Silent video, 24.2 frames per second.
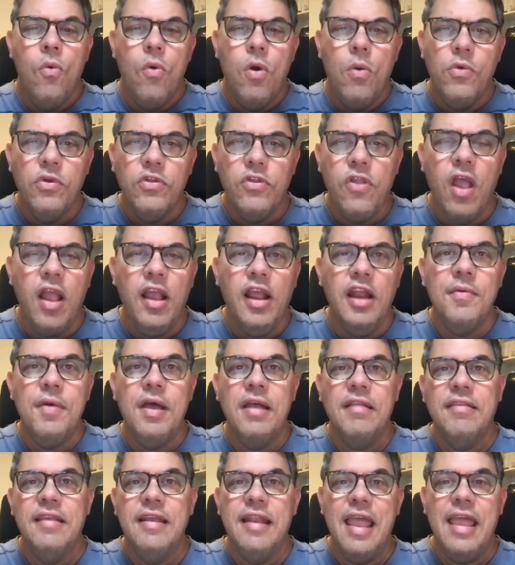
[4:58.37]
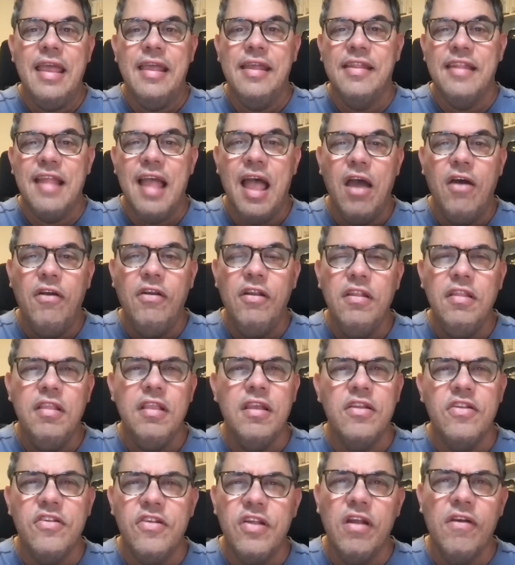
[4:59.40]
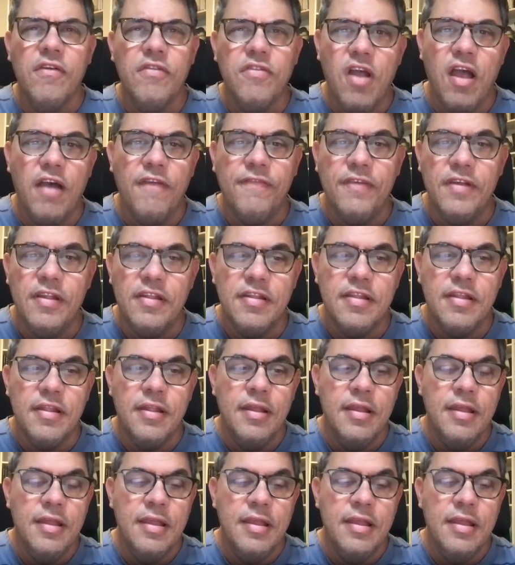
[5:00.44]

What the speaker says: what we're talking about today is, how does the sheriff's office